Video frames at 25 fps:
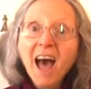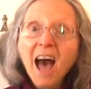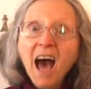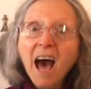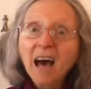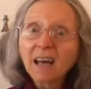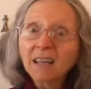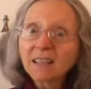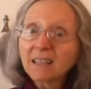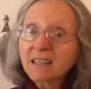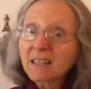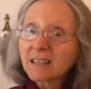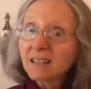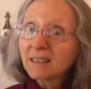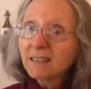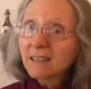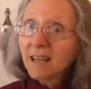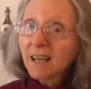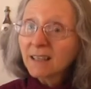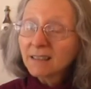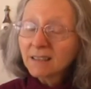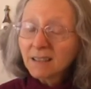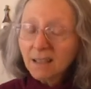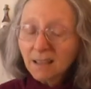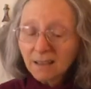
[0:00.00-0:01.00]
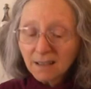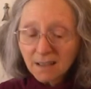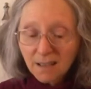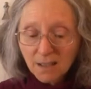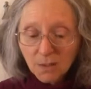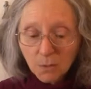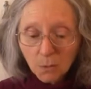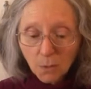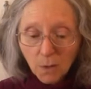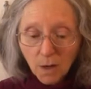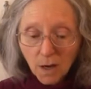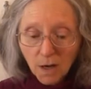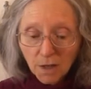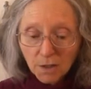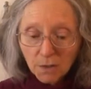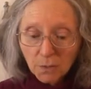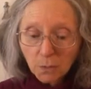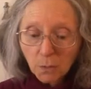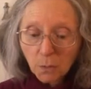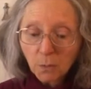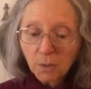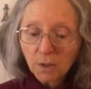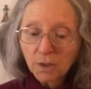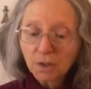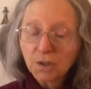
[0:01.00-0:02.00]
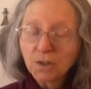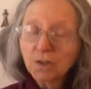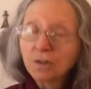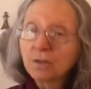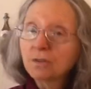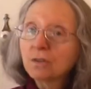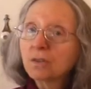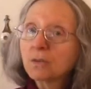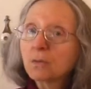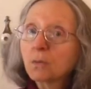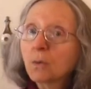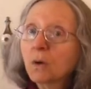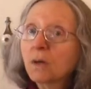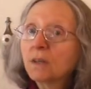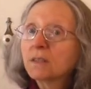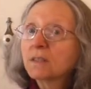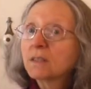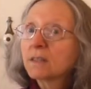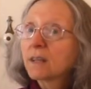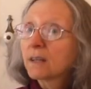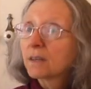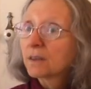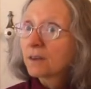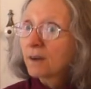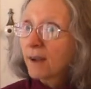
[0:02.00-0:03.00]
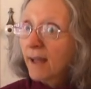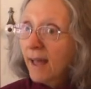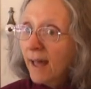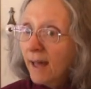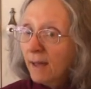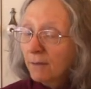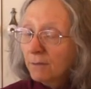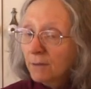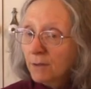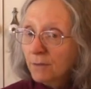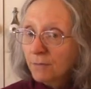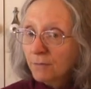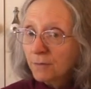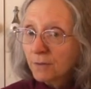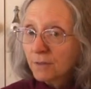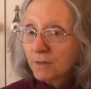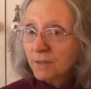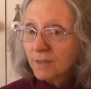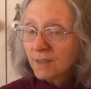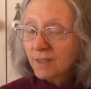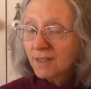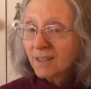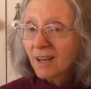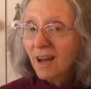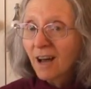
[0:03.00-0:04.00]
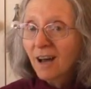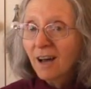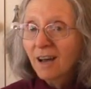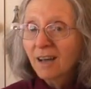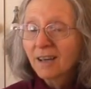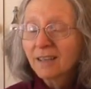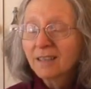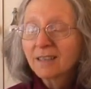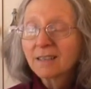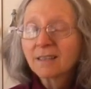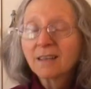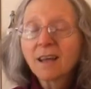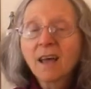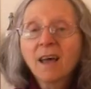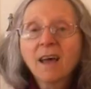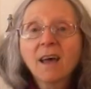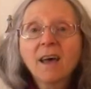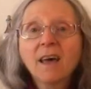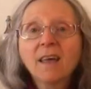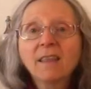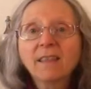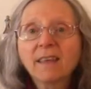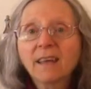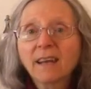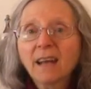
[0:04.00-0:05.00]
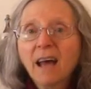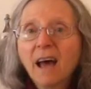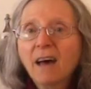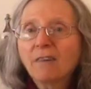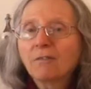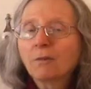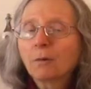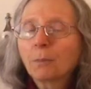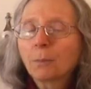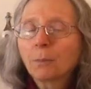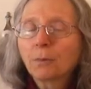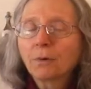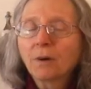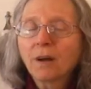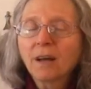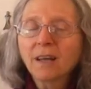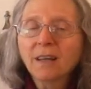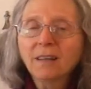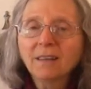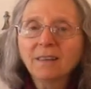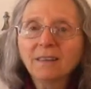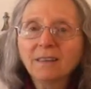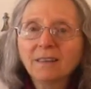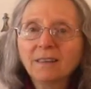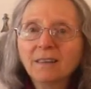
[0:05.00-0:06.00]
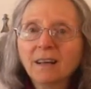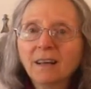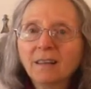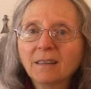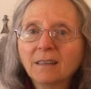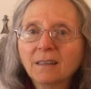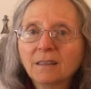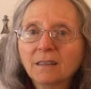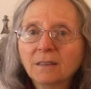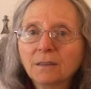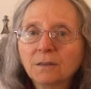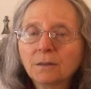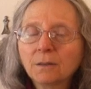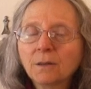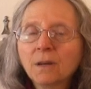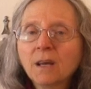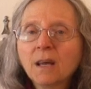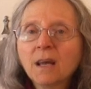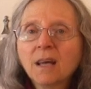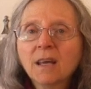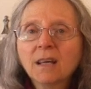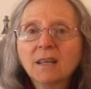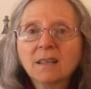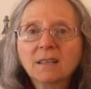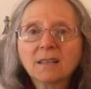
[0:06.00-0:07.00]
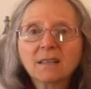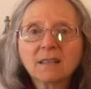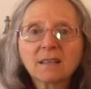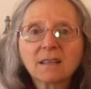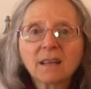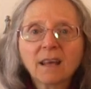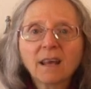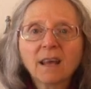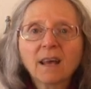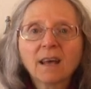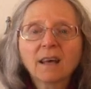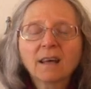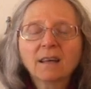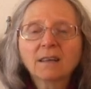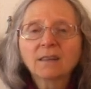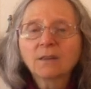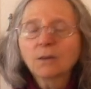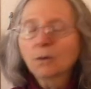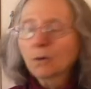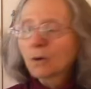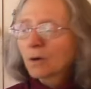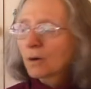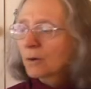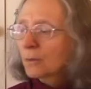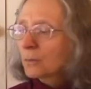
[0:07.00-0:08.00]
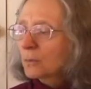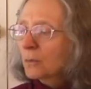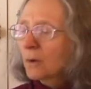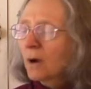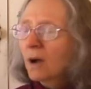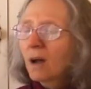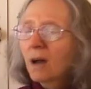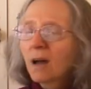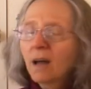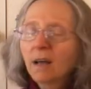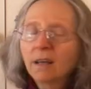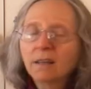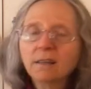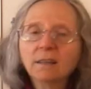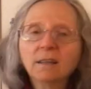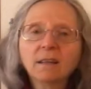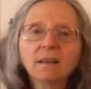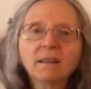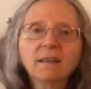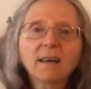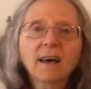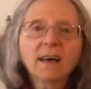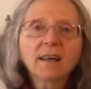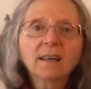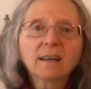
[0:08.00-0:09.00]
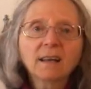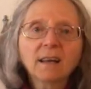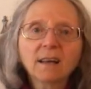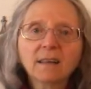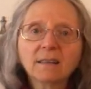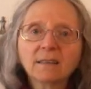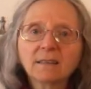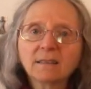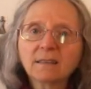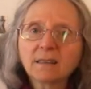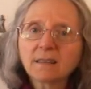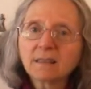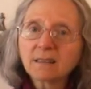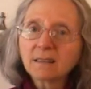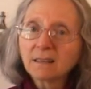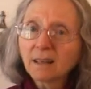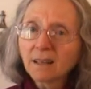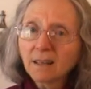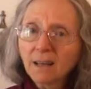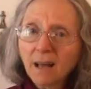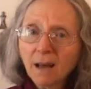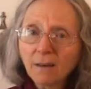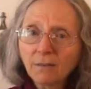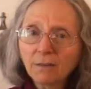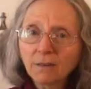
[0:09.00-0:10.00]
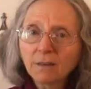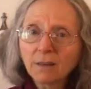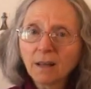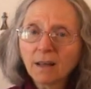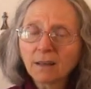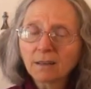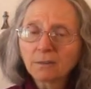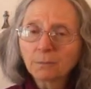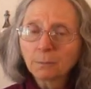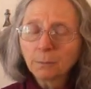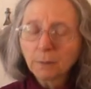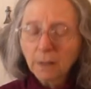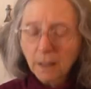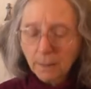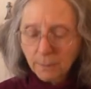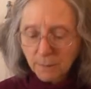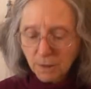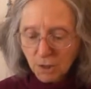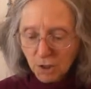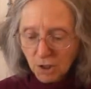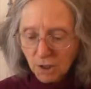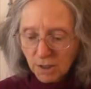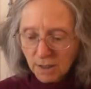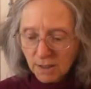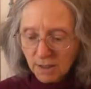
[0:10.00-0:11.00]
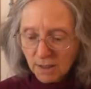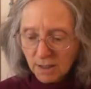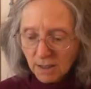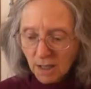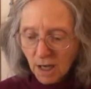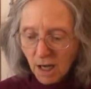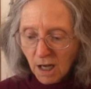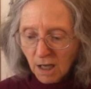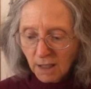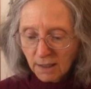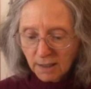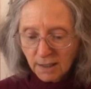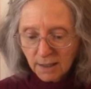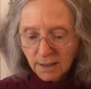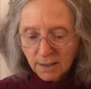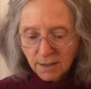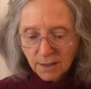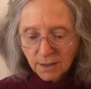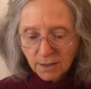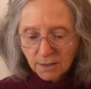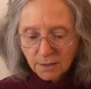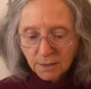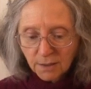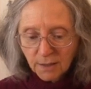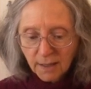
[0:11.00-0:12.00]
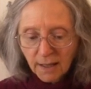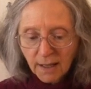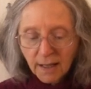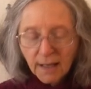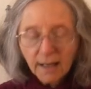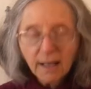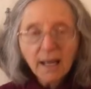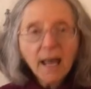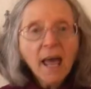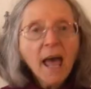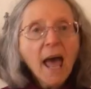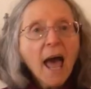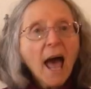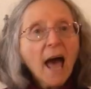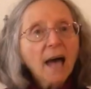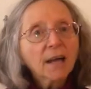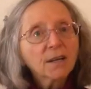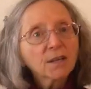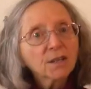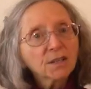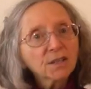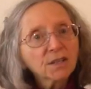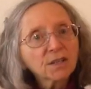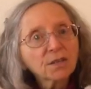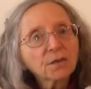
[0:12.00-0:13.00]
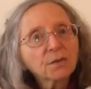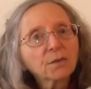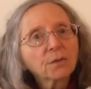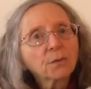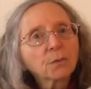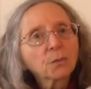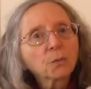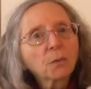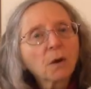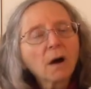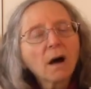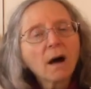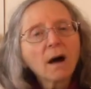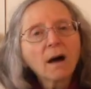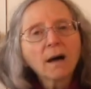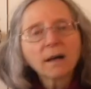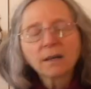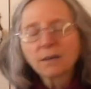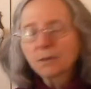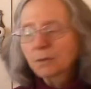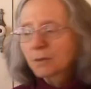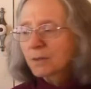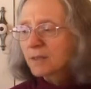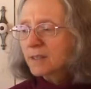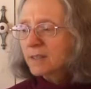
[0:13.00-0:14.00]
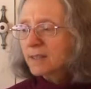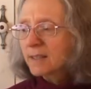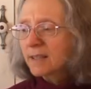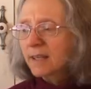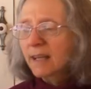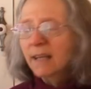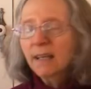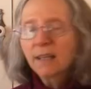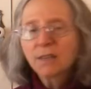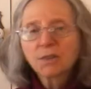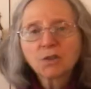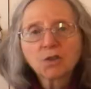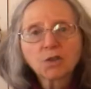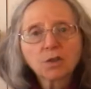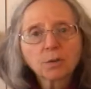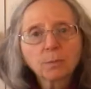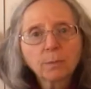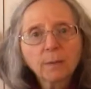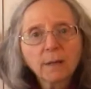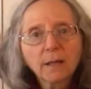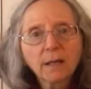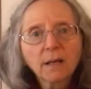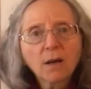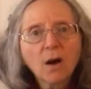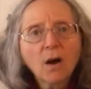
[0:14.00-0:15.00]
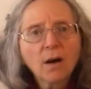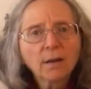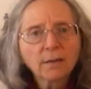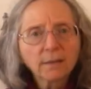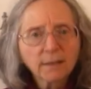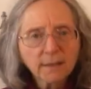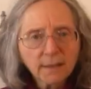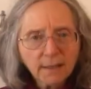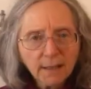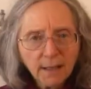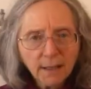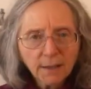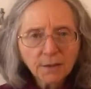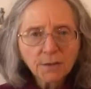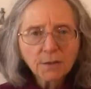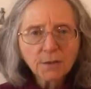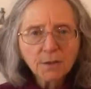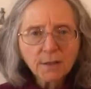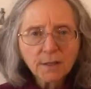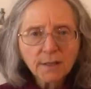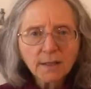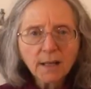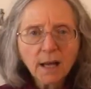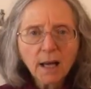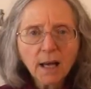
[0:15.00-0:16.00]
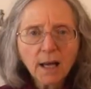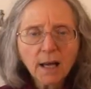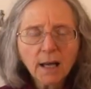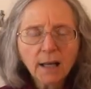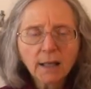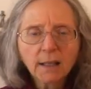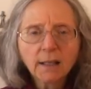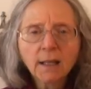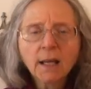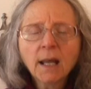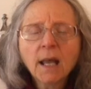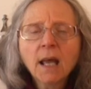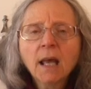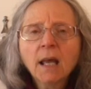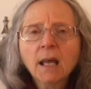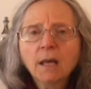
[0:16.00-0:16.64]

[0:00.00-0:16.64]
How to select yellow squash? We want to choose ones that are heavy for the size, that have a bright yellow skin or rind, that it does not have a lot of blemishes on it, okay? And also the rind or the skin should be on the tender side.